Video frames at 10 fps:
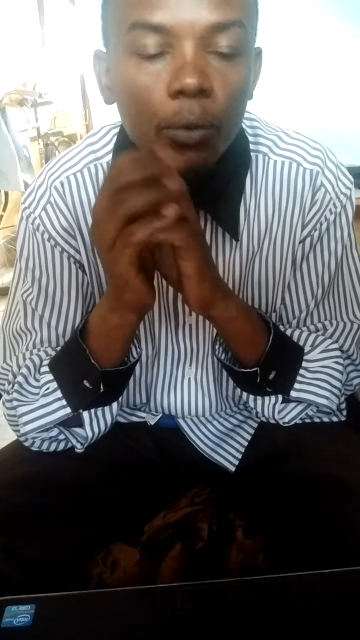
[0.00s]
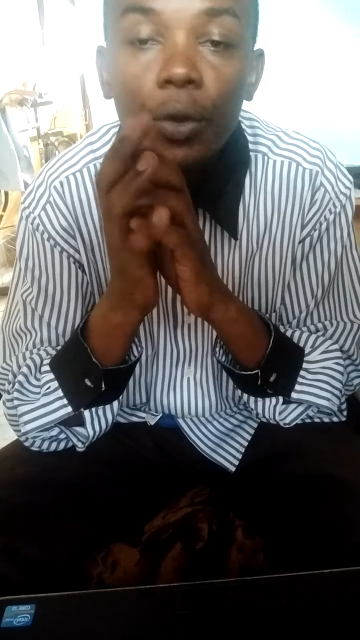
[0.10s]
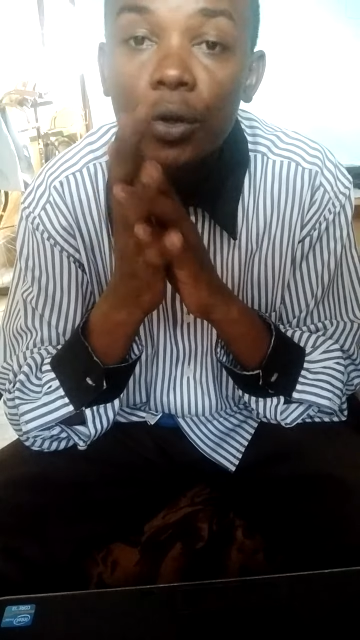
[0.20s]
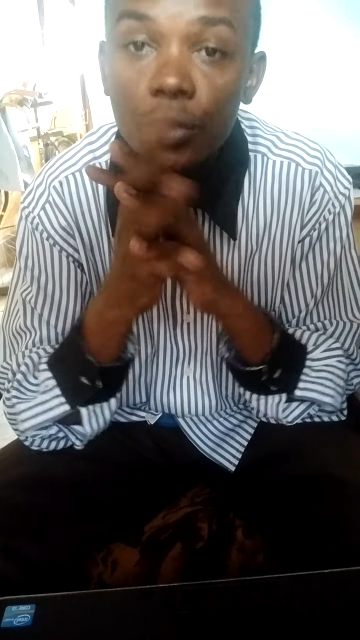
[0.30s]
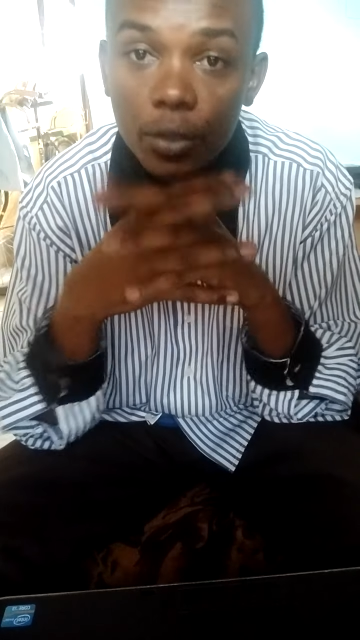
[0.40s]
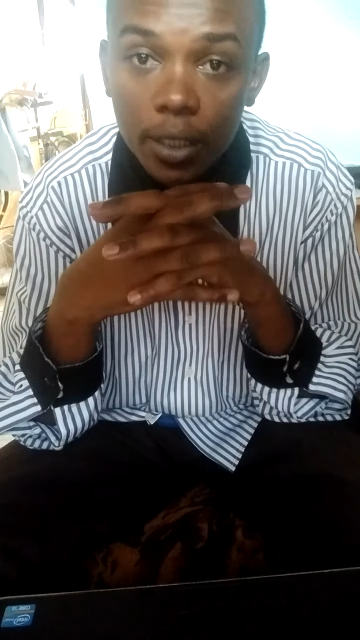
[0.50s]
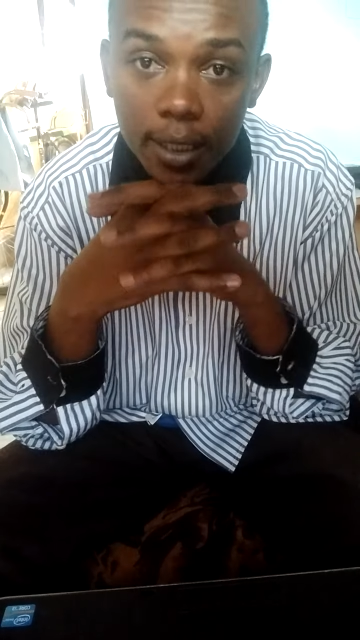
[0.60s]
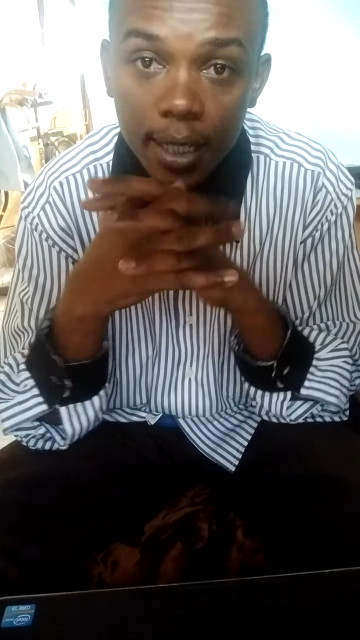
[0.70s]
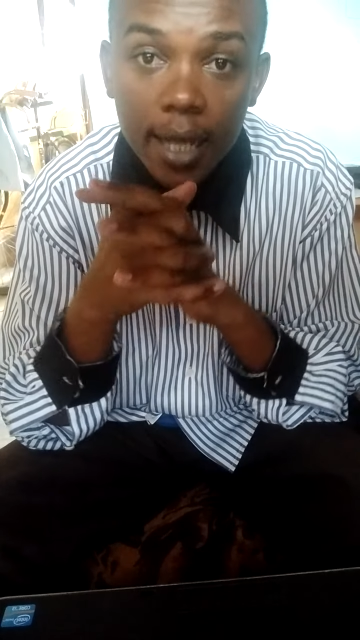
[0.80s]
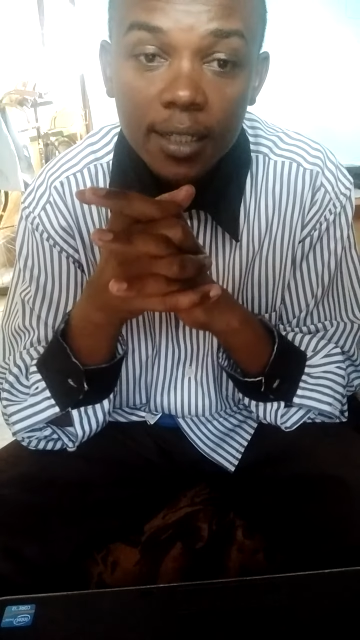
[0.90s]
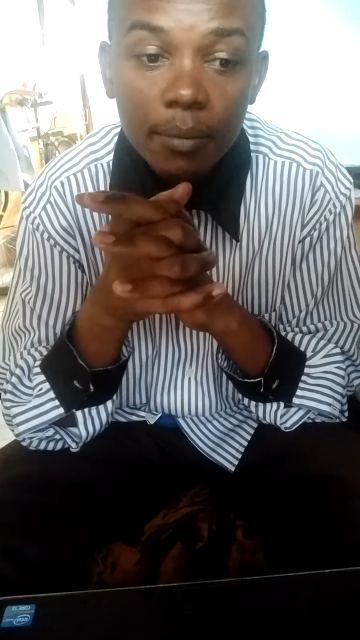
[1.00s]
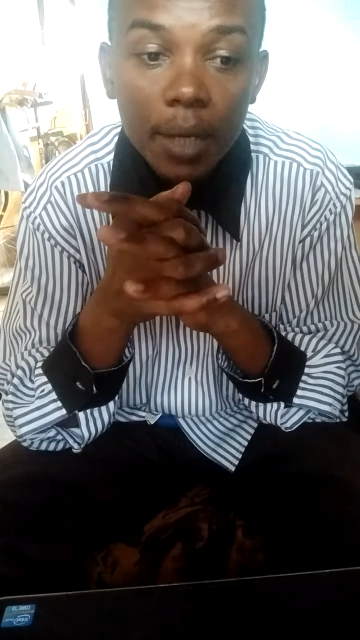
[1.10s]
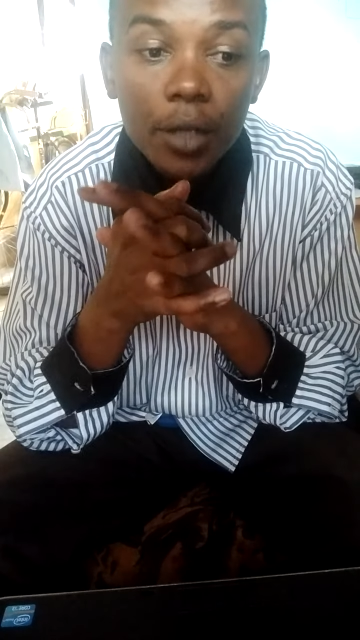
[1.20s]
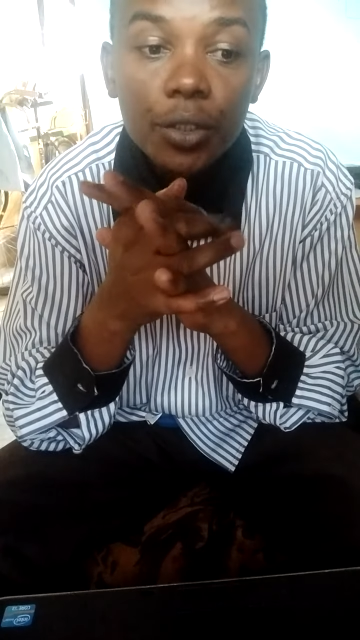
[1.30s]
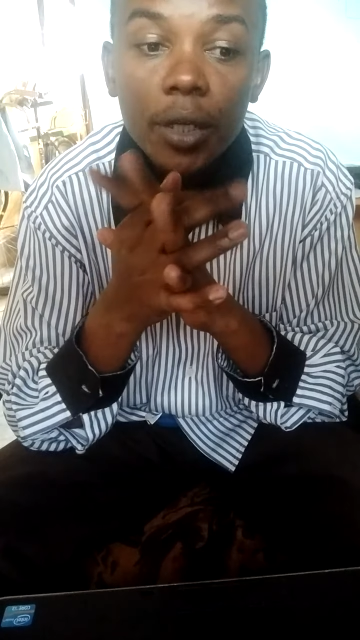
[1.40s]
We also discussed
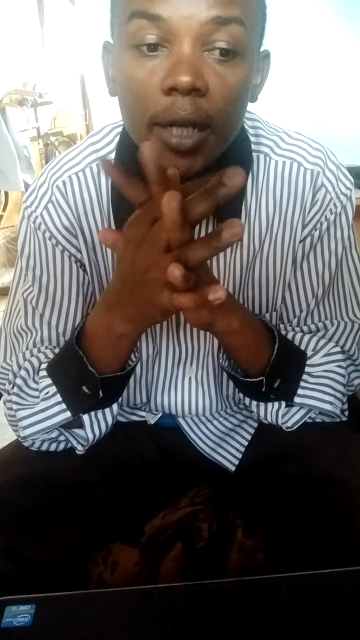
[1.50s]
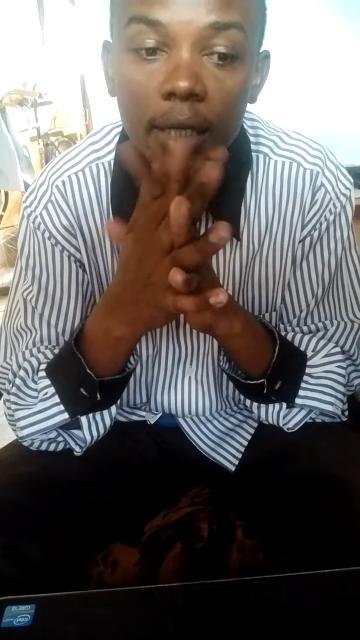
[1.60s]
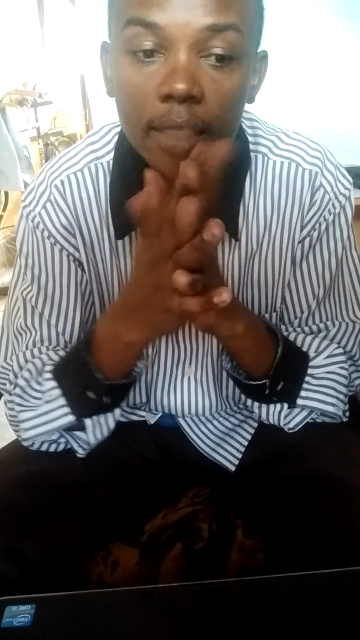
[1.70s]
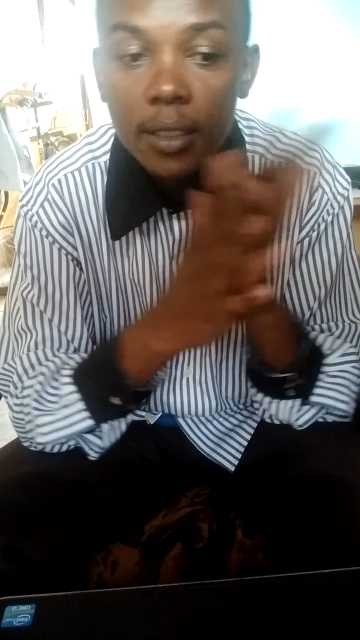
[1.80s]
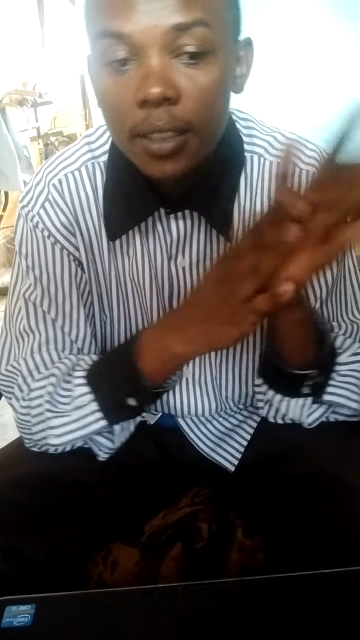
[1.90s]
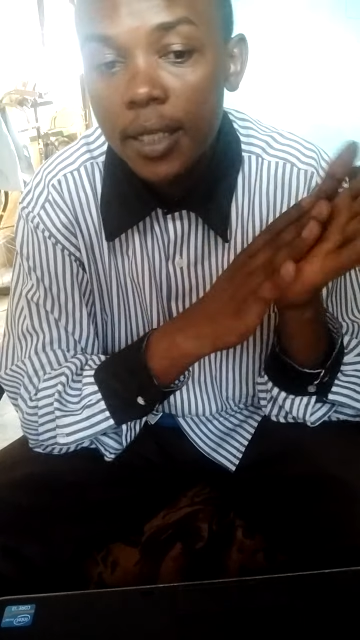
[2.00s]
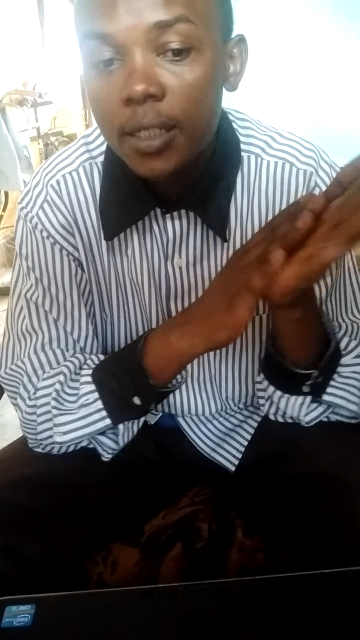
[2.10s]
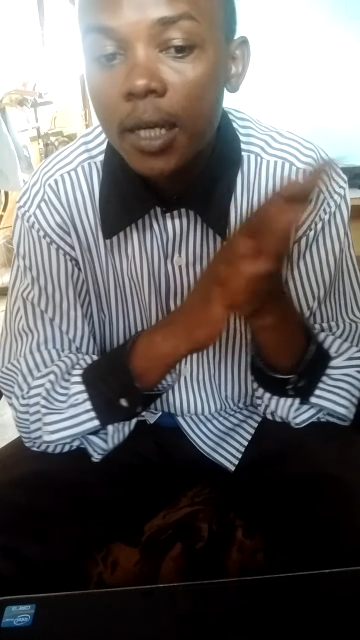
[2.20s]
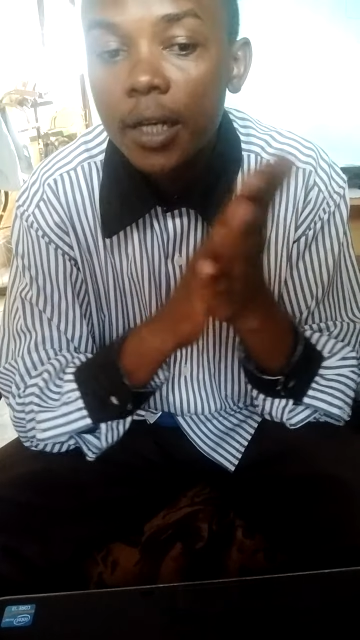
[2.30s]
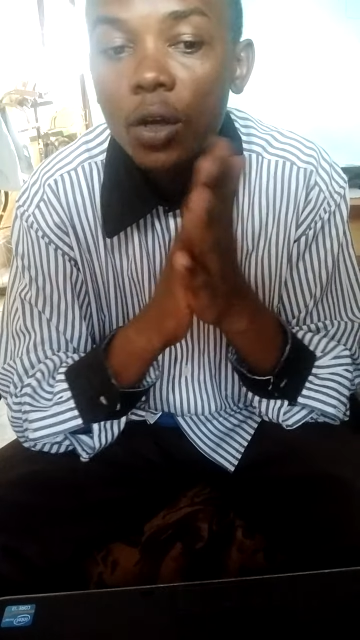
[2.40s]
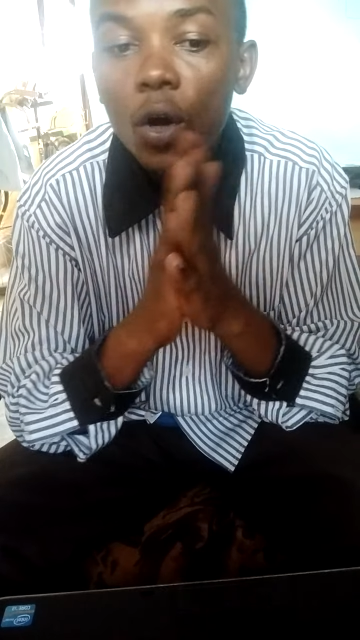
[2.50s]
about genetics is the study